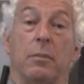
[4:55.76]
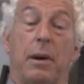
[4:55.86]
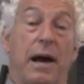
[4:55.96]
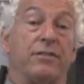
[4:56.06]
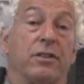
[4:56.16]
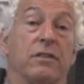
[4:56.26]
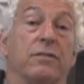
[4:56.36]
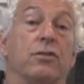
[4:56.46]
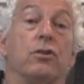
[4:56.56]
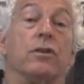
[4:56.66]

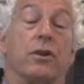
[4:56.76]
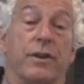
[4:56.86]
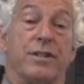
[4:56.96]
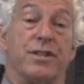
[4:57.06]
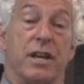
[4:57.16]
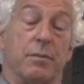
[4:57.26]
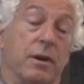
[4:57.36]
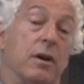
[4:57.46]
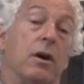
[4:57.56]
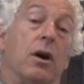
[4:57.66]
positive, you're in great shape.
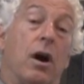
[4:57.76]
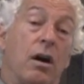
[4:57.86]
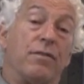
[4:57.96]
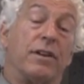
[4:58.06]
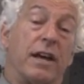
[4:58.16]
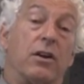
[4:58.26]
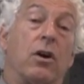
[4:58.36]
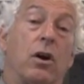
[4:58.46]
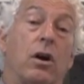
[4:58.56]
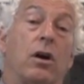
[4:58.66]
Often I
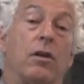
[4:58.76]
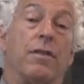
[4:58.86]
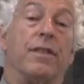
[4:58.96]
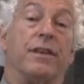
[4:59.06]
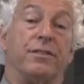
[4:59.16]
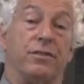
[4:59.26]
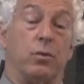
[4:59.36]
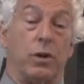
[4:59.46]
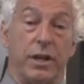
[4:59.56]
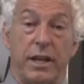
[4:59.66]
call this
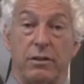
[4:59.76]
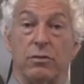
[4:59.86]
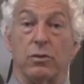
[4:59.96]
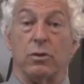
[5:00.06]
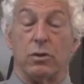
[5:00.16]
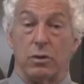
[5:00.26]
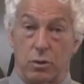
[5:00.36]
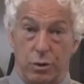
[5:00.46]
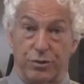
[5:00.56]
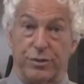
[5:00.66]
the one-hand
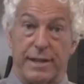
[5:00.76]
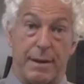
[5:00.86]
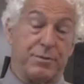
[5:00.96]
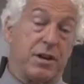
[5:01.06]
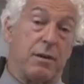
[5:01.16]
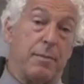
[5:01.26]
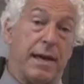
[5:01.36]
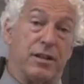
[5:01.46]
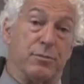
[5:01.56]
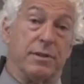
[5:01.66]
rule or snapshot
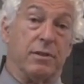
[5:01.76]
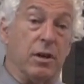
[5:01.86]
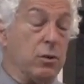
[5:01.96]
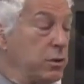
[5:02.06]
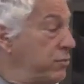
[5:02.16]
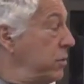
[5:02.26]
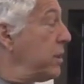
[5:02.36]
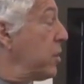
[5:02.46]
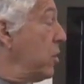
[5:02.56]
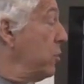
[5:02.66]
management, which
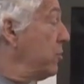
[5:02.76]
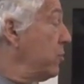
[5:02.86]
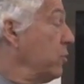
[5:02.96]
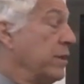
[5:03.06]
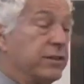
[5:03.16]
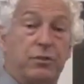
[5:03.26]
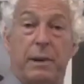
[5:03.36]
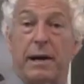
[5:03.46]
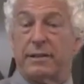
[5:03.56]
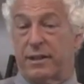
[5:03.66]
really goes to that
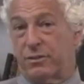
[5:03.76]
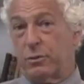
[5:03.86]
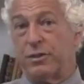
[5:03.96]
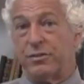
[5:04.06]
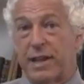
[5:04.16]
spotlight. So what is